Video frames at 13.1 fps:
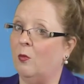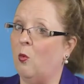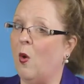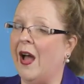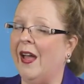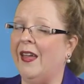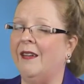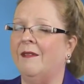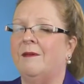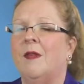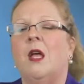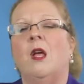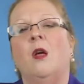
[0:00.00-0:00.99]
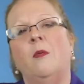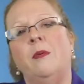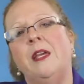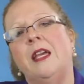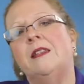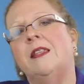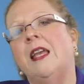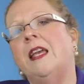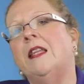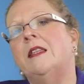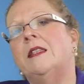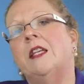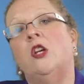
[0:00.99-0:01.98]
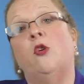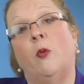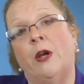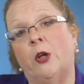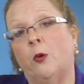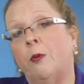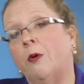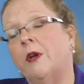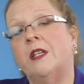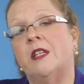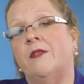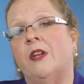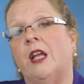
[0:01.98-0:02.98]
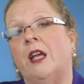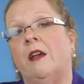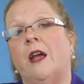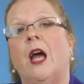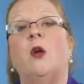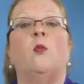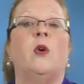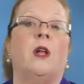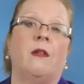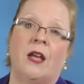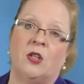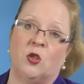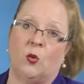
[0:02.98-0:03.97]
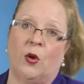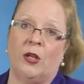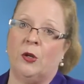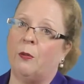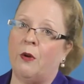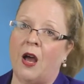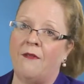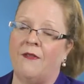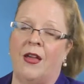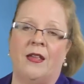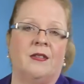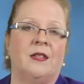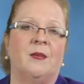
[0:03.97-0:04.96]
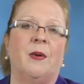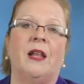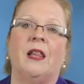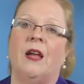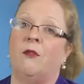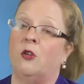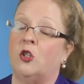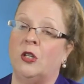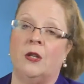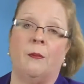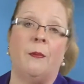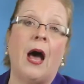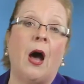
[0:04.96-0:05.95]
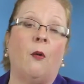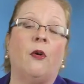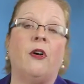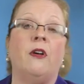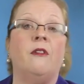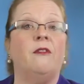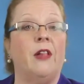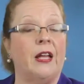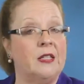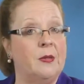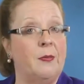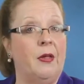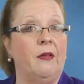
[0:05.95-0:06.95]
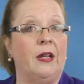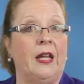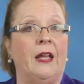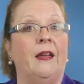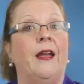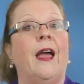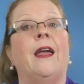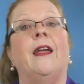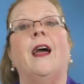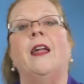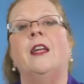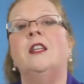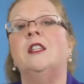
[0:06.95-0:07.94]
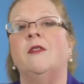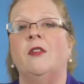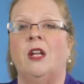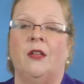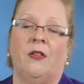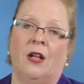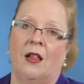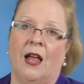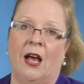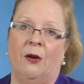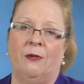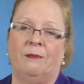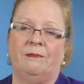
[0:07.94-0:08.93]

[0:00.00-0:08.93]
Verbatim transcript: Why? Because they can see greater productivity and realize greater profits by leveraging the power, flexibility, and connectivity of the cloud.